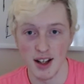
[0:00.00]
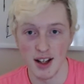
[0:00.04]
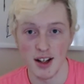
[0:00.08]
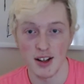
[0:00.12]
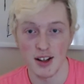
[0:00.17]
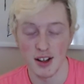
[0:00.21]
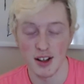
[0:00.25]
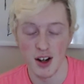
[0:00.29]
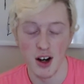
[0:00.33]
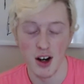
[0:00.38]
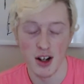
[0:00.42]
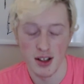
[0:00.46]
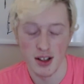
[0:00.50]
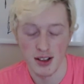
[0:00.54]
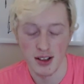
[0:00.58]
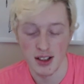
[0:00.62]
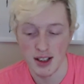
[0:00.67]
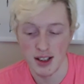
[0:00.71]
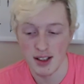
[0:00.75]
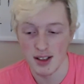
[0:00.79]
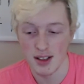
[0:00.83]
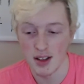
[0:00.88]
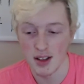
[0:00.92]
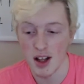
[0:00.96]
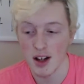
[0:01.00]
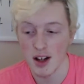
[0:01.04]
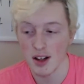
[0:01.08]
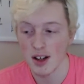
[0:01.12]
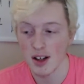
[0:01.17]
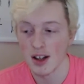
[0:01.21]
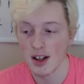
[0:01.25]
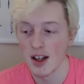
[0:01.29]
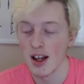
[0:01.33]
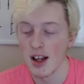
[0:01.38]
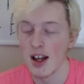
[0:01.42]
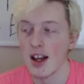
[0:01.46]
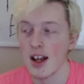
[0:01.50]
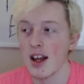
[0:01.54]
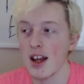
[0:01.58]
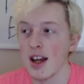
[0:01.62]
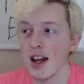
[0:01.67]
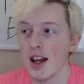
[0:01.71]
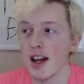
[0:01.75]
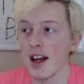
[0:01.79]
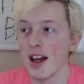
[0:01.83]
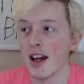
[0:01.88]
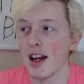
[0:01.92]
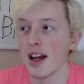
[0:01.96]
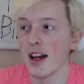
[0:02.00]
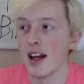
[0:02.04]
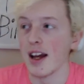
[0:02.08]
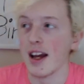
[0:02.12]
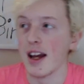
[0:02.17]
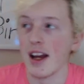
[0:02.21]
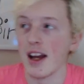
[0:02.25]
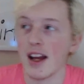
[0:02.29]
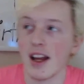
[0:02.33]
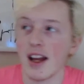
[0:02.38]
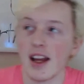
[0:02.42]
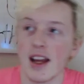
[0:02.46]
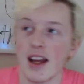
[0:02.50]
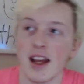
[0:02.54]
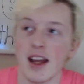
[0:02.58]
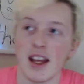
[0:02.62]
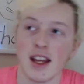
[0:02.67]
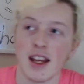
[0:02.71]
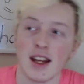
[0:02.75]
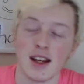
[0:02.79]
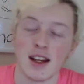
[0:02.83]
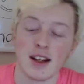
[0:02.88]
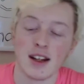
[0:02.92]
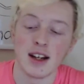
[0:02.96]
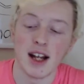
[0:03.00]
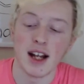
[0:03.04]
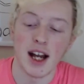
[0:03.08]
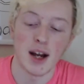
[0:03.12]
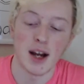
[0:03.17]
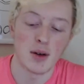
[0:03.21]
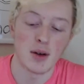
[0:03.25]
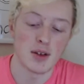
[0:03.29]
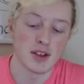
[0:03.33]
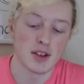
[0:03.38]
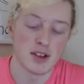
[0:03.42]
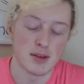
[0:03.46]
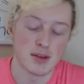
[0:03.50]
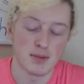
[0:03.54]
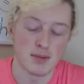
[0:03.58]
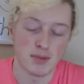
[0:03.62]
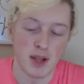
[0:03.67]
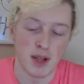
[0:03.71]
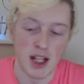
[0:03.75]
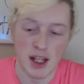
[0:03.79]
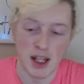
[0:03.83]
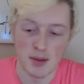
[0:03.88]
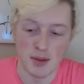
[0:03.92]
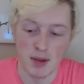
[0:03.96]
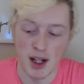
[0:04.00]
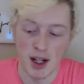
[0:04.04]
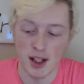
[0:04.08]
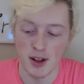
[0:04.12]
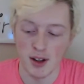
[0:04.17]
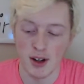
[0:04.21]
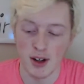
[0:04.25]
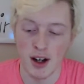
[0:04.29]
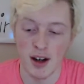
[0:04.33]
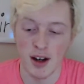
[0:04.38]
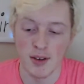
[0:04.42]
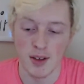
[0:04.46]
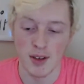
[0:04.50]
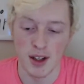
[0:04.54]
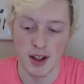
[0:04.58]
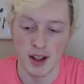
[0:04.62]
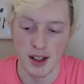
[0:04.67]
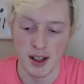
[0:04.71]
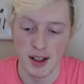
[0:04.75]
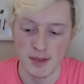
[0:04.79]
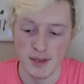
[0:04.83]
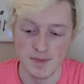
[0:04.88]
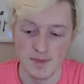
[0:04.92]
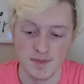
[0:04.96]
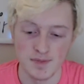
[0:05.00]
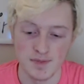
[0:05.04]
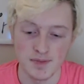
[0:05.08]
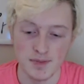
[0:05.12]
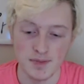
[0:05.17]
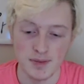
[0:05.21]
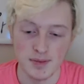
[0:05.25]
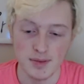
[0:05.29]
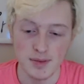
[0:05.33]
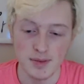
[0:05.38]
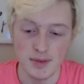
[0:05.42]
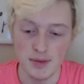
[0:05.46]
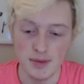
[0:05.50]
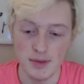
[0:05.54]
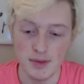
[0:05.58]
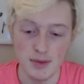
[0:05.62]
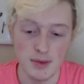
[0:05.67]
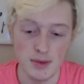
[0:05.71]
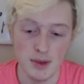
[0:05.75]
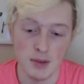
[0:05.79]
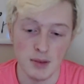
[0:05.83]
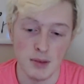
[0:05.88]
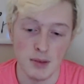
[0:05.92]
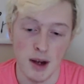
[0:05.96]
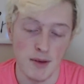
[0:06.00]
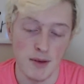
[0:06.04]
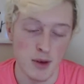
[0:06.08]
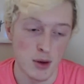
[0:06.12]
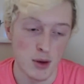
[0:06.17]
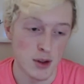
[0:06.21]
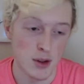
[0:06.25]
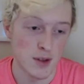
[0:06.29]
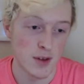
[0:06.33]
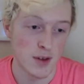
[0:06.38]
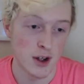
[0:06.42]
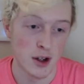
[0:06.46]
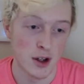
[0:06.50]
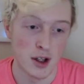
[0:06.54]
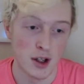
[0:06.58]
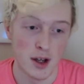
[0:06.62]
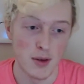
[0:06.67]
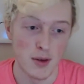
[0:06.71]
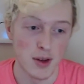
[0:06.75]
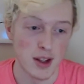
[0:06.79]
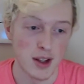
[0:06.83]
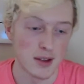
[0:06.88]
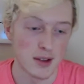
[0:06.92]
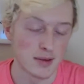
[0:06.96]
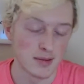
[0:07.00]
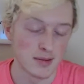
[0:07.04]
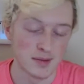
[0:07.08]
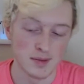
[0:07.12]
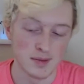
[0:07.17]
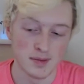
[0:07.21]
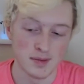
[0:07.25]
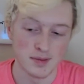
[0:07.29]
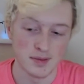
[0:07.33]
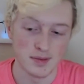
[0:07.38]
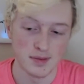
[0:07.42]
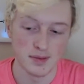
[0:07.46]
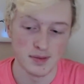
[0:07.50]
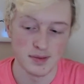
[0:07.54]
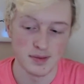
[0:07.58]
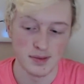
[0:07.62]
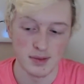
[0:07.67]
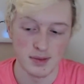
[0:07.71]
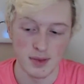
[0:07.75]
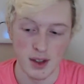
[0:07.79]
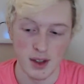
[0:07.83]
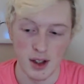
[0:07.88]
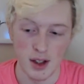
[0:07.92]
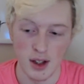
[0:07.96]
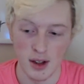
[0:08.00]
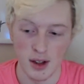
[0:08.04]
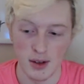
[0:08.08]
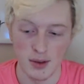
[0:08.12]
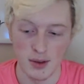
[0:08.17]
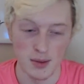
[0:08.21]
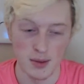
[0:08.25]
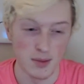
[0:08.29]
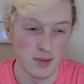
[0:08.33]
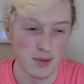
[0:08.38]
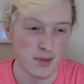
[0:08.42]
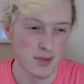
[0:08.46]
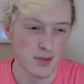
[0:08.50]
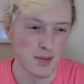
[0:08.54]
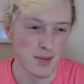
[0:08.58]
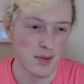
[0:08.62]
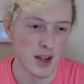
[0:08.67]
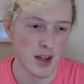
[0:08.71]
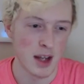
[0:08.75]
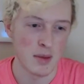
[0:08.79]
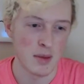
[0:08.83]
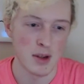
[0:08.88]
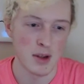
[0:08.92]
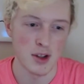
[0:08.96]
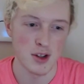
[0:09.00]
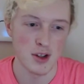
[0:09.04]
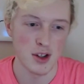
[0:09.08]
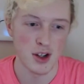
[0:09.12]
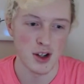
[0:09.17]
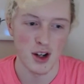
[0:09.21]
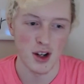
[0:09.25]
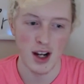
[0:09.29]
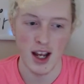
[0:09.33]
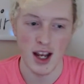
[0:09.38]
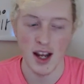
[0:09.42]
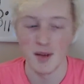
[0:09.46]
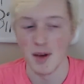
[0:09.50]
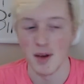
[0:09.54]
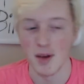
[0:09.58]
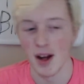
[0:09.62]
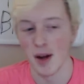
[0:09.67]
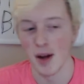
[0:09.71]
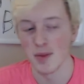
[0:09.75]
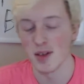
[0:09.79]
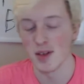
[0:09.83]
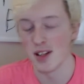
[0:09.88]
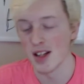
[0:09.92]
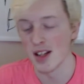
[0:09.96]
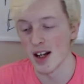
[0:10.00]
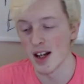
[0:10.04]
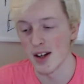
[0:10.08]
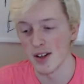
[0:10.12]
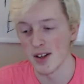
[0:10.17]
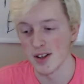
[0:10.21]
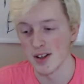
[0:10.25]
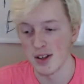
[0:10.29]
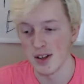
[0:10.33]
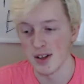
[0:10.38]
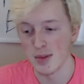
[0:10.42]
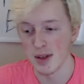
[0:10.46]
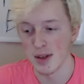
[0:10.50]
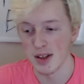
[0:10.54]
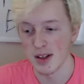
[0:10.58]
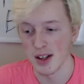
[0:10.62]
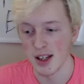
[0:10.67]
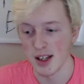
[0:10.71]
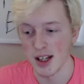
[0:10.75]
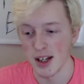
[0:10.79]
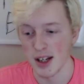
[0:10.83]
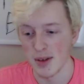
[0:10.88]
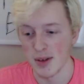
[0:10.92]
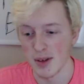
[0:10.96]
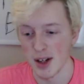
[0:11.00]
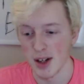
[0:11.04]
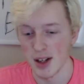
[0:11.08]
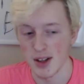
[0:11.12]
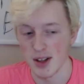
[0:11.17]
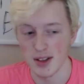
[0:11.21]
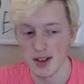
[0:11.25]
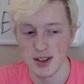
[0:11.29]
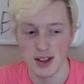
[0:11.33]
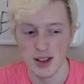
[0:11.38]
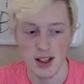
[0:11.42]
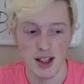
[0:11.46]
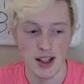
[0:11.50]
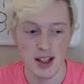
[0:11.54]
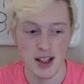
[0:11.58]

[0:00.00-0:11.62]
Honestly, it's luck and I was playing Minecraft and my viewers fell in love with it. You know, I mean, sure, I had my ups and downs streaming like anyone else. Like,